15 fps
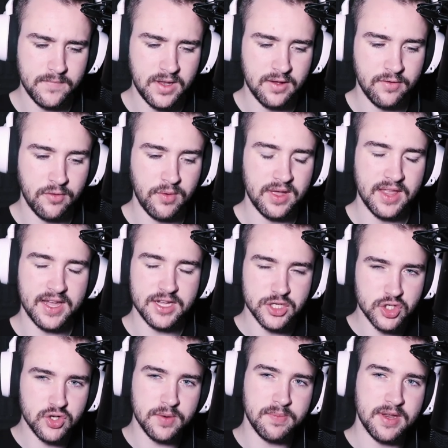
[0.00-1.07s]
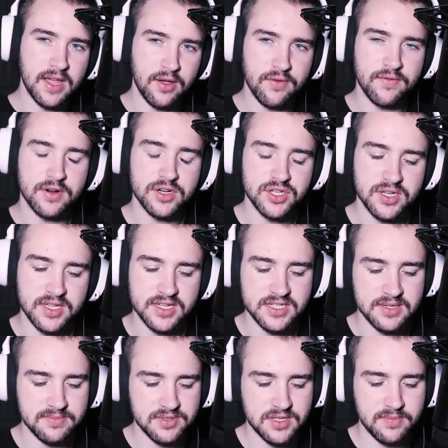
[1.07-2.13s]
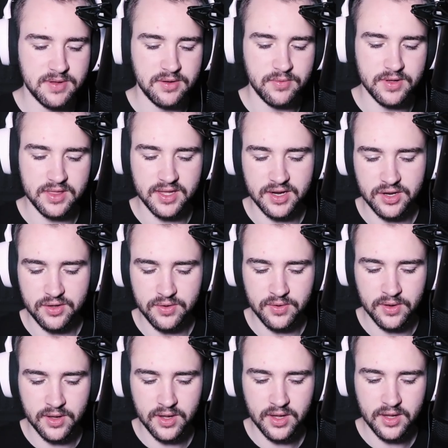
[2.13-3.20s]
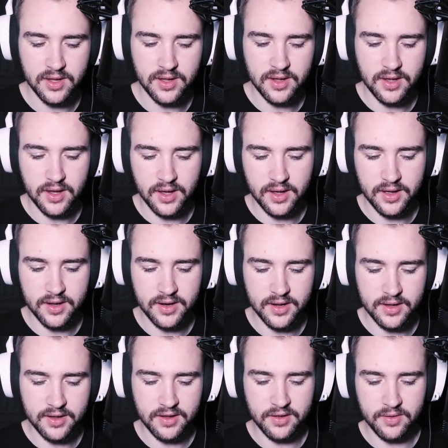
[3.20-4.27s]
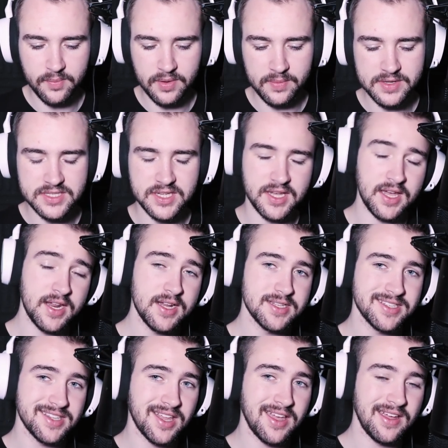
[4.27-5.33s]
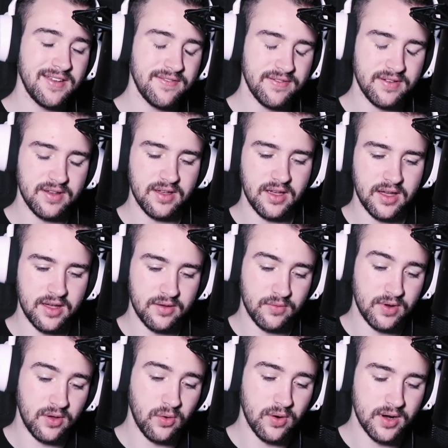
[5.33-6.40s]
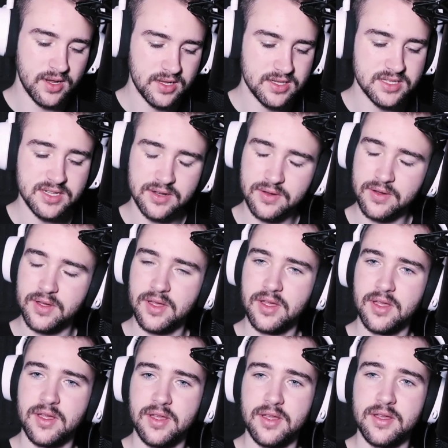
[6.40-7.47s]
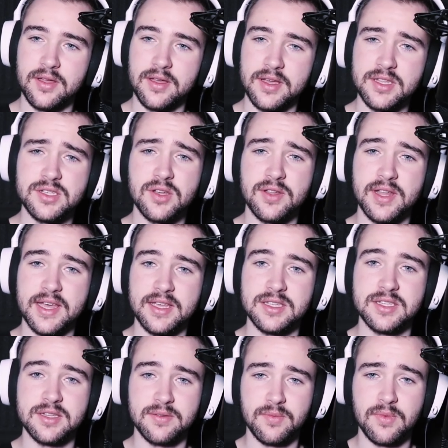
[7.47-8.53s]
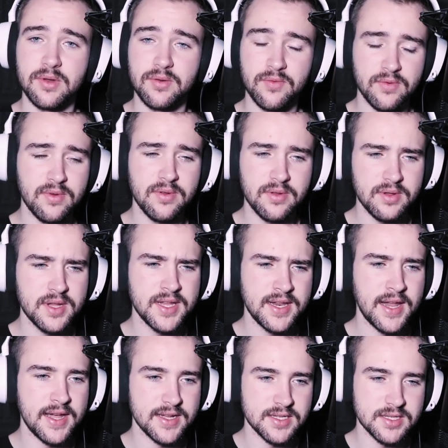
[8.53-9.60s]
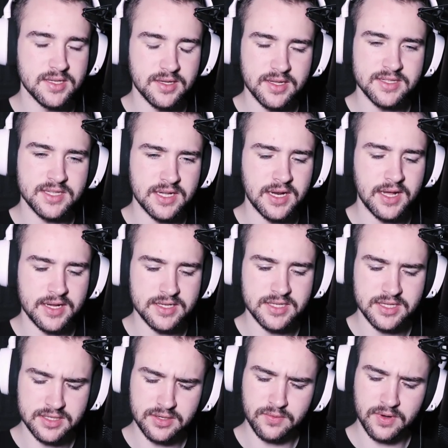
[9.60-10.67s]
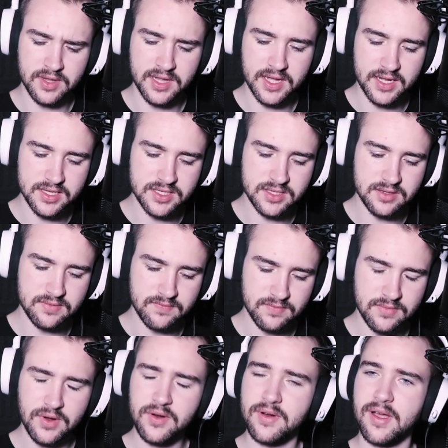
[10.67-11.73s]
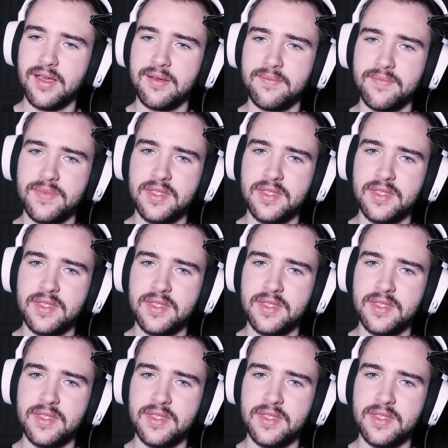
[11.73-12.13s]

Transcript: different way, like a stripped-down version. That seems to be what they do on BBC, and it's live recorded, so it's all nice and nice. It's a nice. It's a real nice. All right.